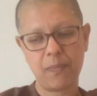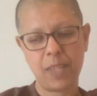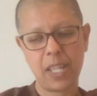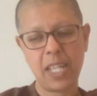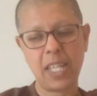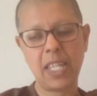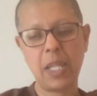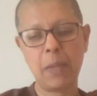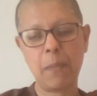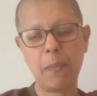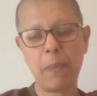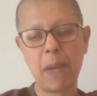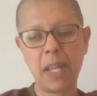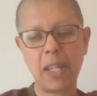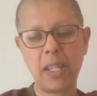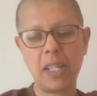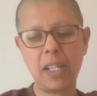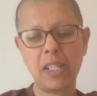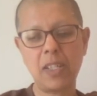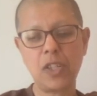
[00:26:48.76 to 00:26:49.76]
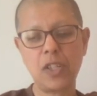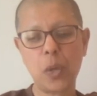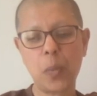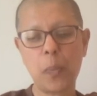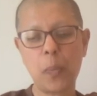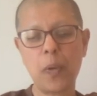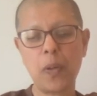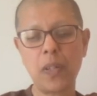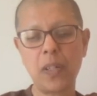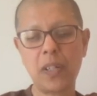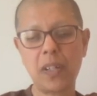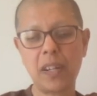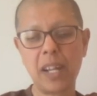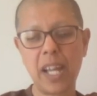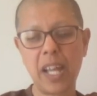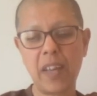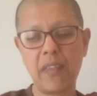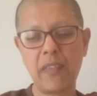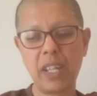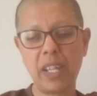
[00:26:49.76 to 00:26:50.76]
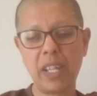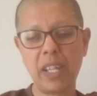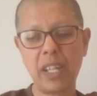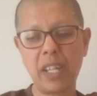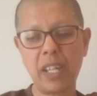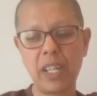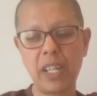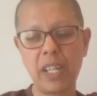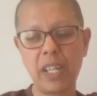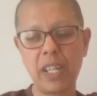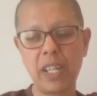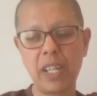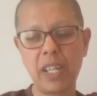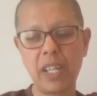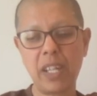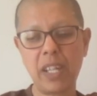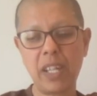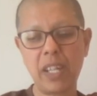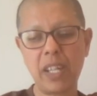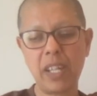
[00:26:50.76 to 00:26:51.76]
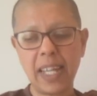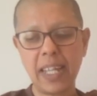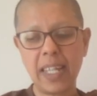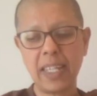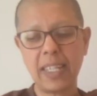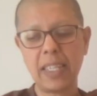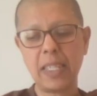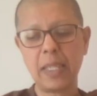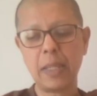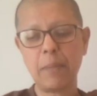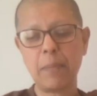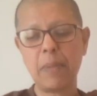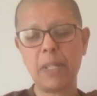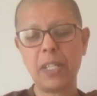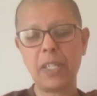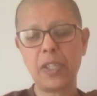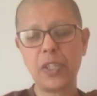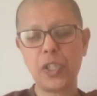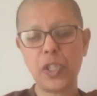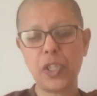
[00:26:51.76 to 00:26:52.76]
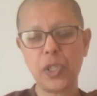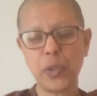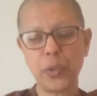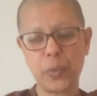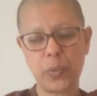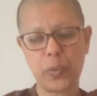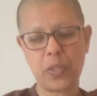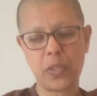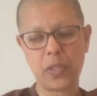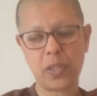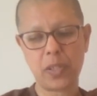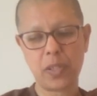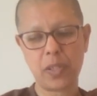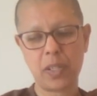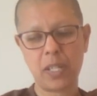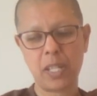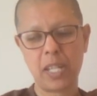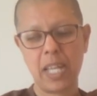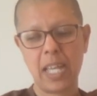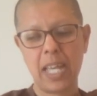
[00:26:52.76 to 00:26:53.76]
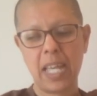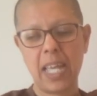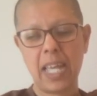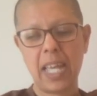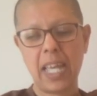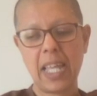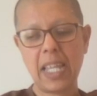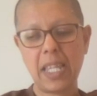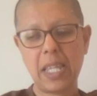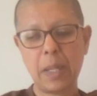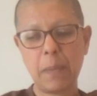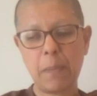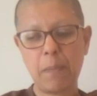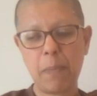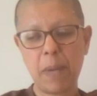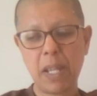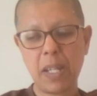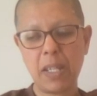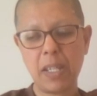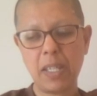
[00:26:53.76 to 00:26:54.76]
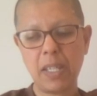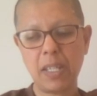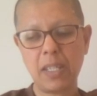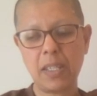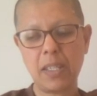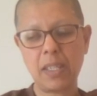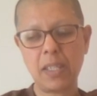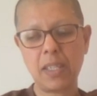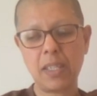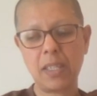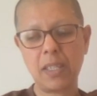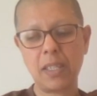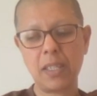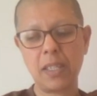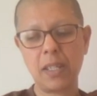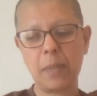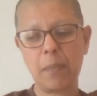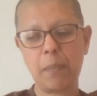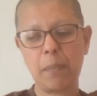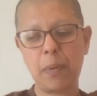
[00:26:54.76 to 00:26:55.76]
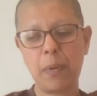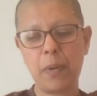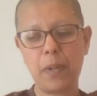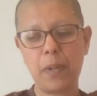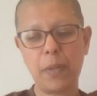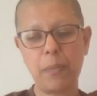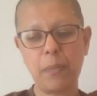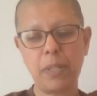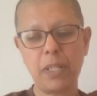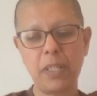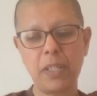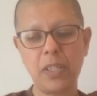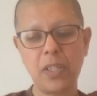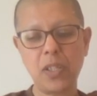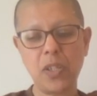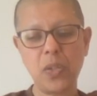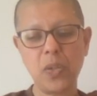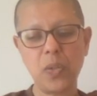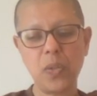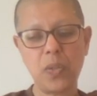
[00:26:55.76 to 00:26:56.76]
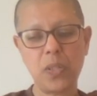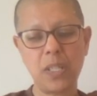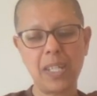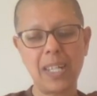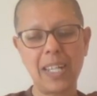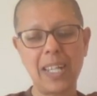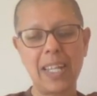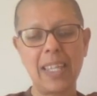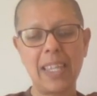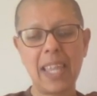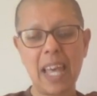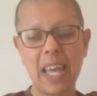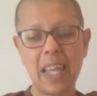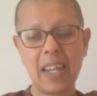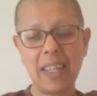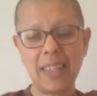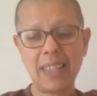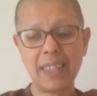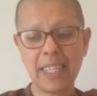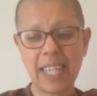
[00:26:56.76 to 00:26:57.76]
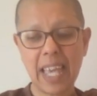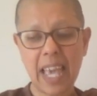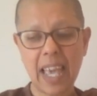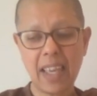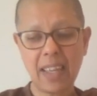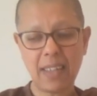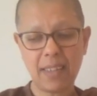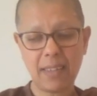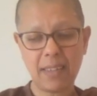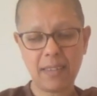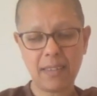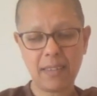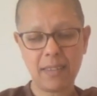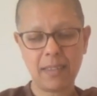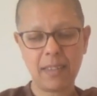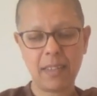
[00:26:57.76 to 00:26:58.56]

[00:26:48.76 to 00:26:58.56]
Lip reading: In dependence upon craving, there is pursuit. In dependence upon pursuit, there is gain.